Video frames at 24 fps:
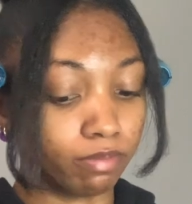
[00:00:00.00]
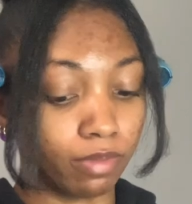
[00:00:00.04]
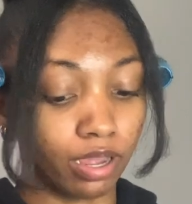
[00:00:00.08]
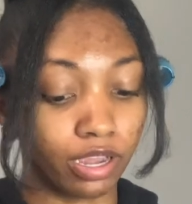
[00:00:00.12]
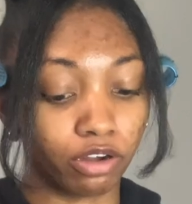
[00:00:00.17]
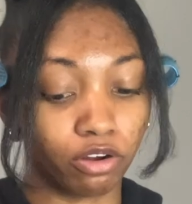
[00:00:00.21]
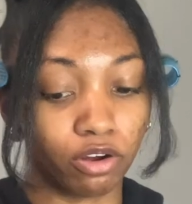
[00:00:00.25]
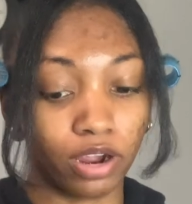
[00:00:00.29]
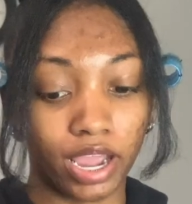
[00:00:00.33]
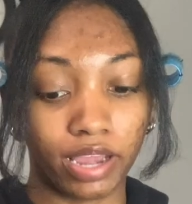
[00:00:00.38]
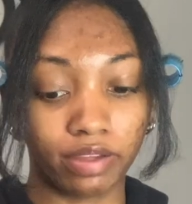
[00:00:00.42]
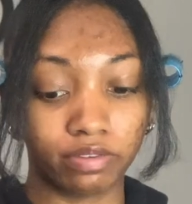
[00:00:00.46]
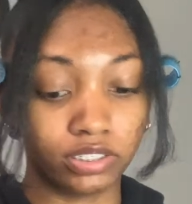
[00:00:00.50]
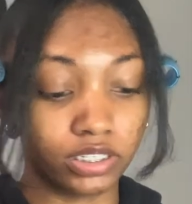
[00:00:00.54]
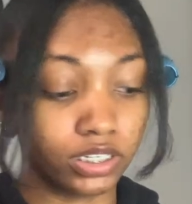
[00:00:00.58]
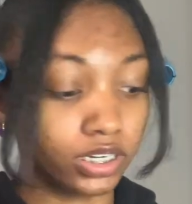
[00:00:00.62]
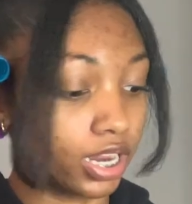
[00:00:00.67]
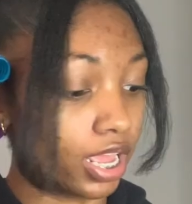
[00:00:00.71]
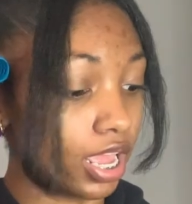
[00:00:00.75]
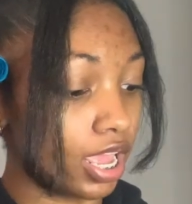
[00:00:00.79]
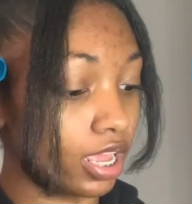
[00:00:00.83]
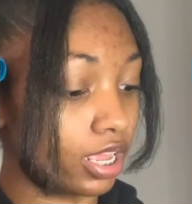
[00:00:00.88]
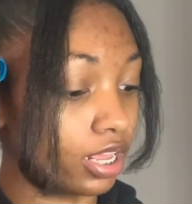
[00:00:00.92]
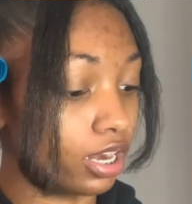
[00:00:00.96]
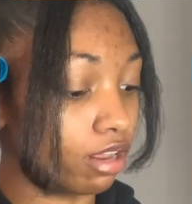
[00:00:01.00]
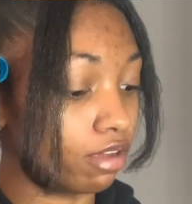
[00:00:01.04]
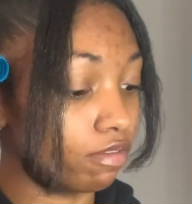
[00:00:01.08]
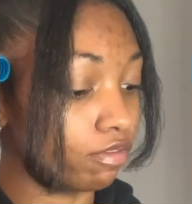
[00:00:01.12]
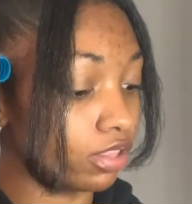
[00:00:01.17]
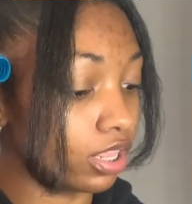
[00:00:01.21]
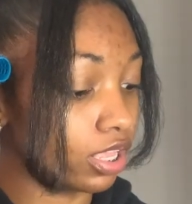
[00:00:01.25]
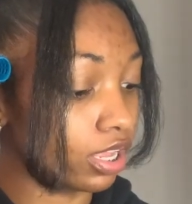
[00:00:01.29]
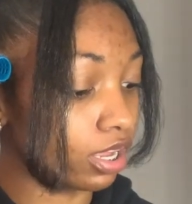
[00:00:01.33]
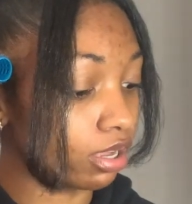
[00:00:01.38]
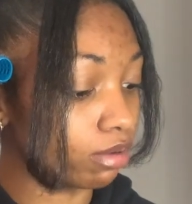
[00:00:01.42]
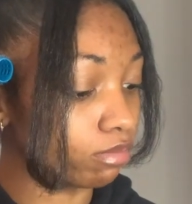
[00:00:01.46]
my craft in that, and I feel
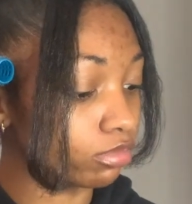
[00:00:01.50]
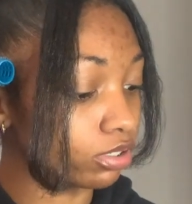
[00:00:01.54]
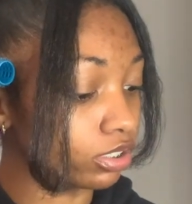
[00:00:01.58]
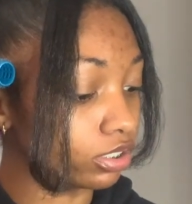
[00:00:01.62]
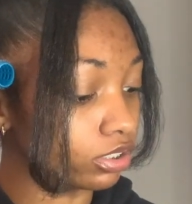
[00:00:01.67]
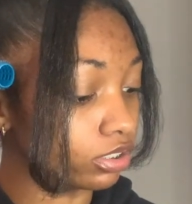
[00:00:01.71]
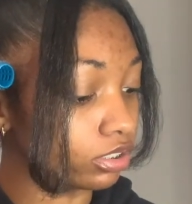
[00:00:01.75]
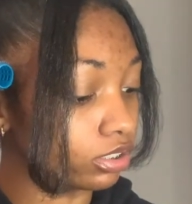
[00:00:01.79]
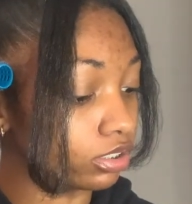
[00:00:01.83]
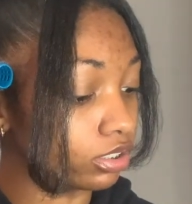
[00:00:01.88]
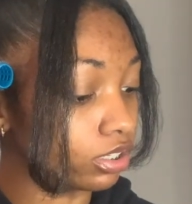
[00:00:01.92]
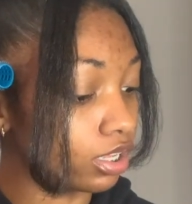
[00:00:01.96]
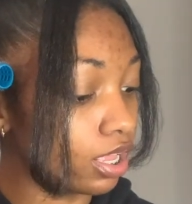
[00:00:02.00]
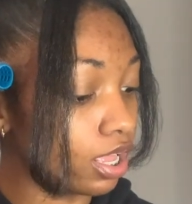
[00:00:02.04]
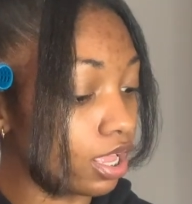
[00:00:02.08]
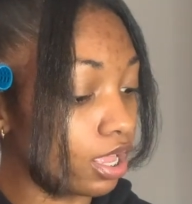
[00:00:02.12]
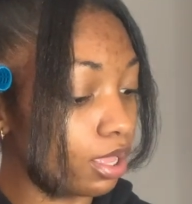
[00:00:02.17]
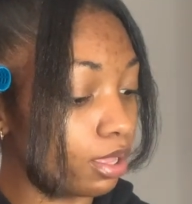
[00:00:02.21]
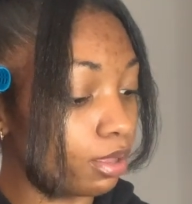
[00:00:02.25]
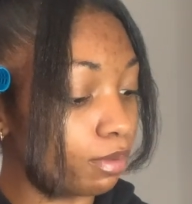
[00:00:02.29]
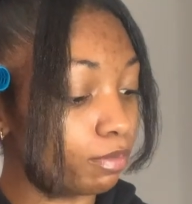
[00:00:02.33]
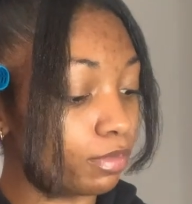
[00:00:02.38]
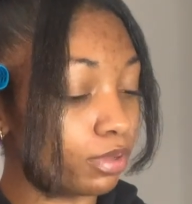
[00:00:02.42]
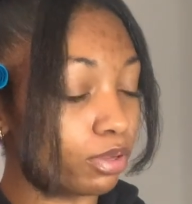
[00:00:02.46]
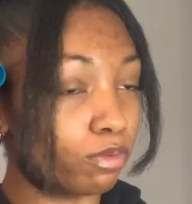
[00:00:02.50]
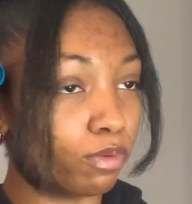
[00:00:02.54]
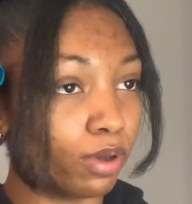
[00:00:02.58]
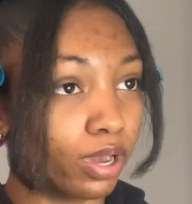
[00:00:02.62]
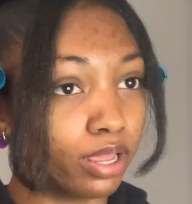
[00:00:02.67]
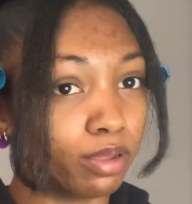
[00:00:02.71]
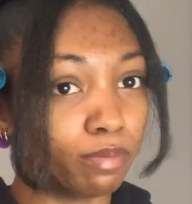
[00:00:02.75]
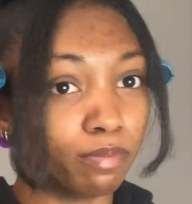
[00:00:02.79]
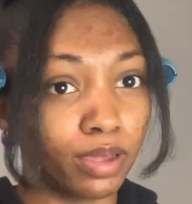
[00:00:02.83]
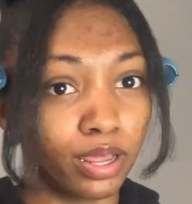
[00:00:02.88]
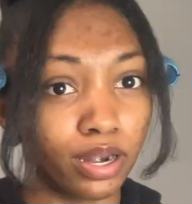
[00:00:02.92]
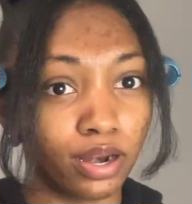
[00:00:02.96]
like I'm gonna be
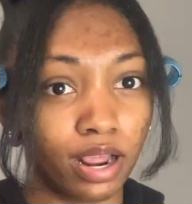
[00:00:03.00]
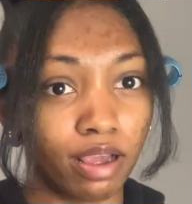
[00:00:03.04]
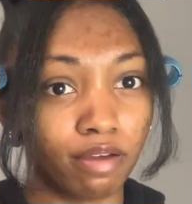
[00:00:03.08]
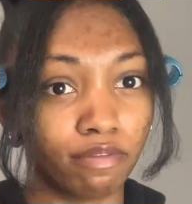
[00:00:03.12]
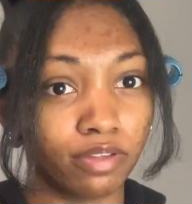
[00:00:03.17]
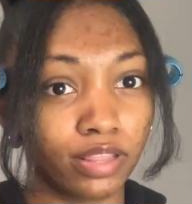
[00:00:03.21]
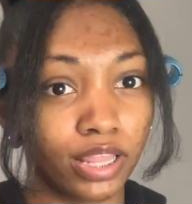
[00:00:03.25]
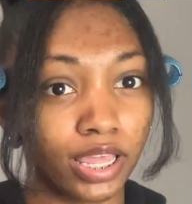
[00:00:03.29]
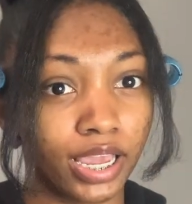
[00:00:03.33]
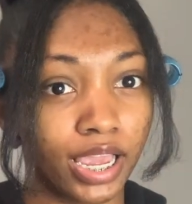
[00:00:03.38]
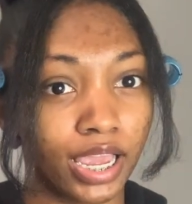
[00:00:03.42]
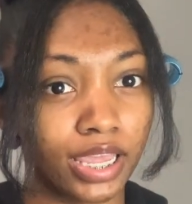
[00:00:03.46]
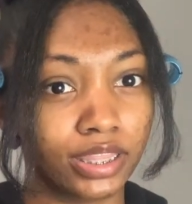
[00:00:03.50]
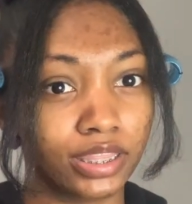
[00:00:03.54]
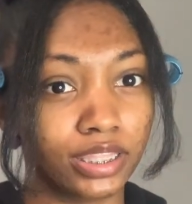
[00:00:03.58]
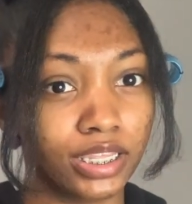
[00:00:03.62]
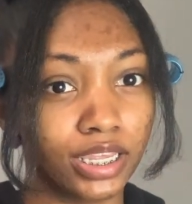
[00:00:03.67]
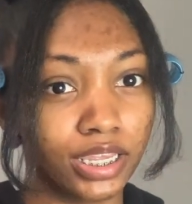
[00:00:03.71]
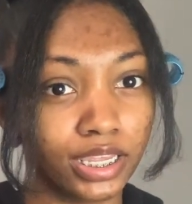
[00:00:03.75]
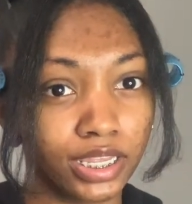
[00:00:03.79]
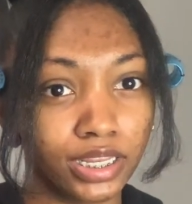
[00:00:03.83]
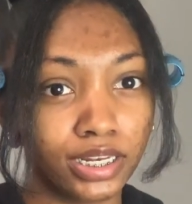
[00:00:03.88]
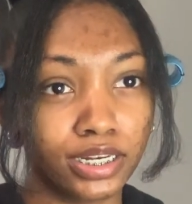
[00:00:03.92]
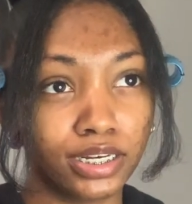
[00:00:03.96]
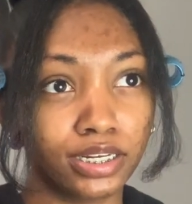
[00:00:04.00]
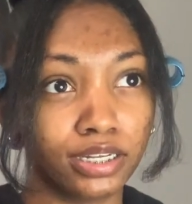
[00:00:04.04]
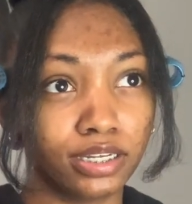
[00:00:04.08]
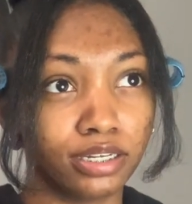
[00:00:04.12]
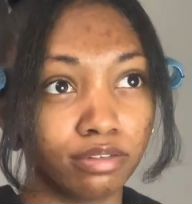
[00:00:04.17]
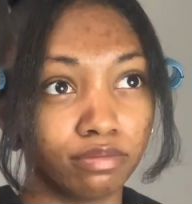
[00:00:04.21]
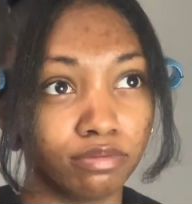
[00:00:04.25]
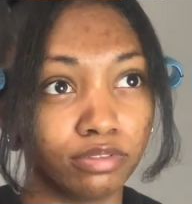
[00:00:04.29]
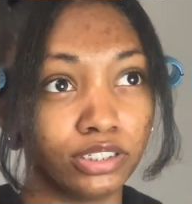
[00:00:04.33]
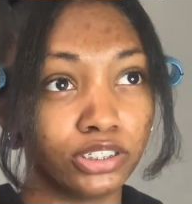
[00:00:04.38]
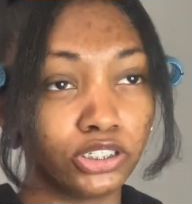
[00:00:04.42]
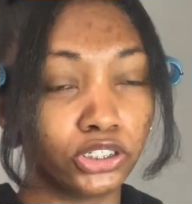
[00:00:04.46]
way better. I feel like at the end
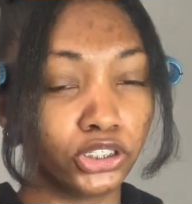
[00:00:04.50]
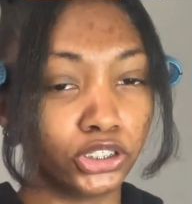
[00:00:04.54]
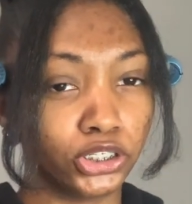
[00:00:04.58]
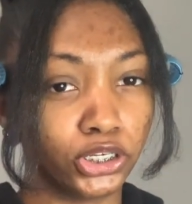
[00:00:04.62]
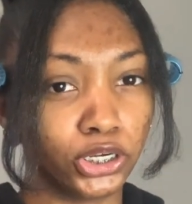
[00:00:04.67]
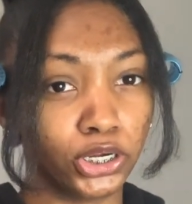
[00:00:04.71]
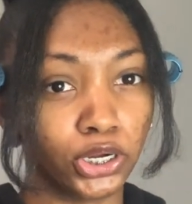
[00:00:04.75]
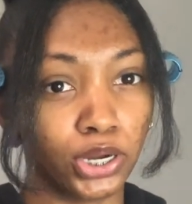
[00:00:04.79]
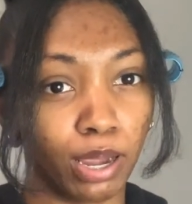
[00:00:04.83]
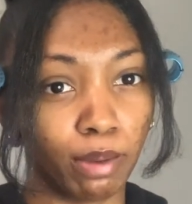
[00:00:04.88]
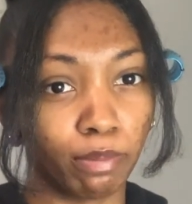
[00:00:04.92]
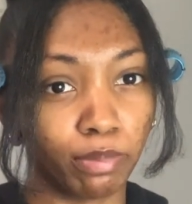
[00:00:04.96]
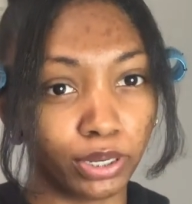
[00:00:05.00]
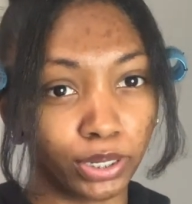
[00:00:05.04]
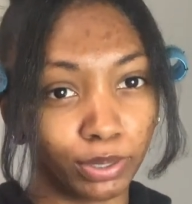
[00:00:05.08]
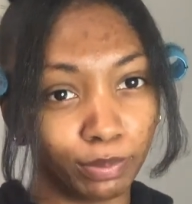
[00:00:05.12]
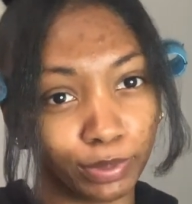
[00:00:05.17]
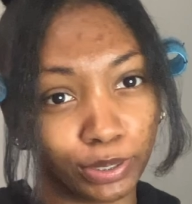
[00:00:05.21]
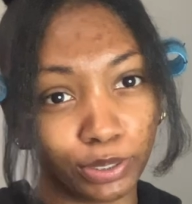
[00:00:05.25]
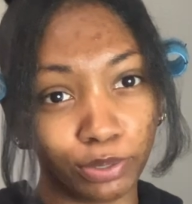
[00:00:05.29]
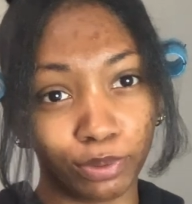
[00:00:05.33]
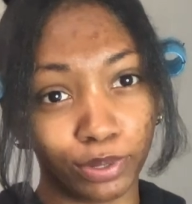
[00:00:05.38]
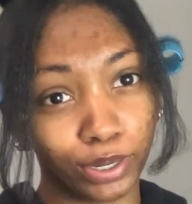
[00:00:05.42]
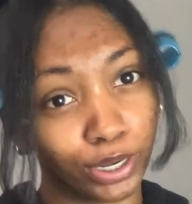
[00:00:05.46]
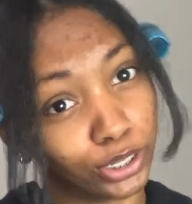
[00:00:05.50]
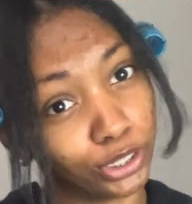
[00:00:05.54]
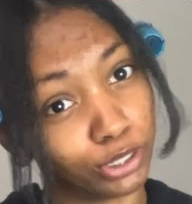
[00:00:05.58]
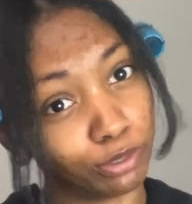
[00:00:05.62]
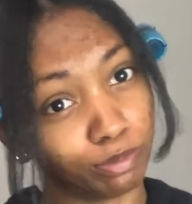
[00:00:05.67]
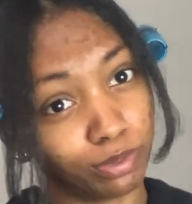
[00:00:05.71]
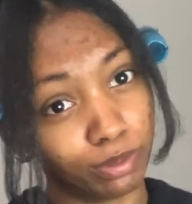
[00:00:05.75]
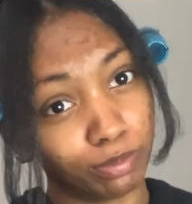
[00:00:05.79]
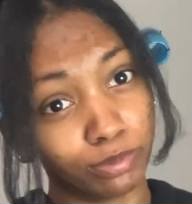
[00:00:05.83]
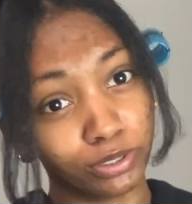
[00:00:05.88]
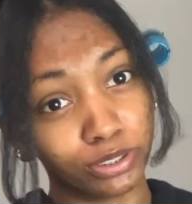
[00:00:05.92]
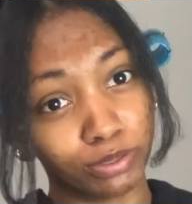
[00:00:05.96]
of this year, I'm gonna be doing other
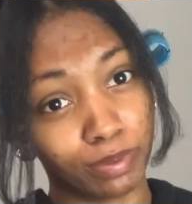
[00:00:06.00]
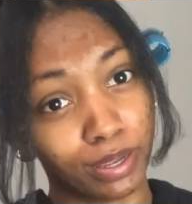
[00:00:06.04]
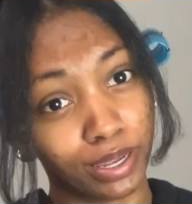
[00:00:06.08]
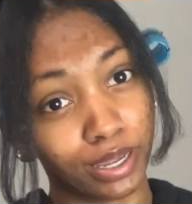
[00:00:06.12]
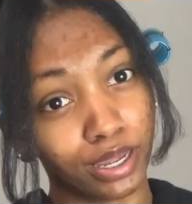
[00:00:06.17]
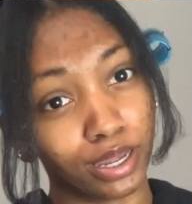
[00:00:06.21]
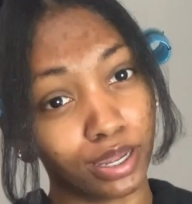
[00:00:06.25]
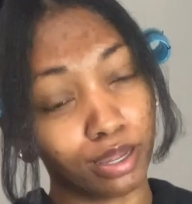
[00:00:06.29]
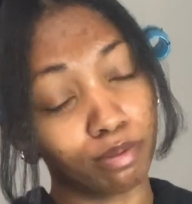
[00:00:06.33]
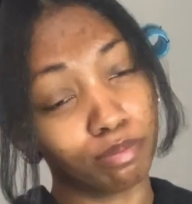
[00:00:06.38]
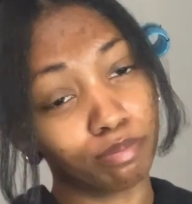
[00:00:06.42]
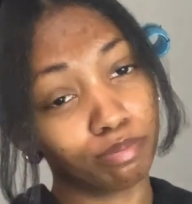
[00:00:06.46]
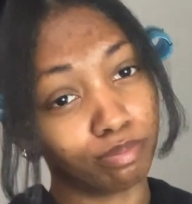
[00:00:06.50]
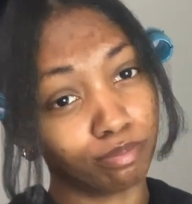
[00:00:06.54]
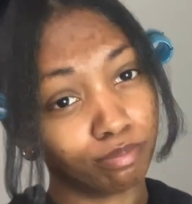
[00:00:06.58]
people's makeup.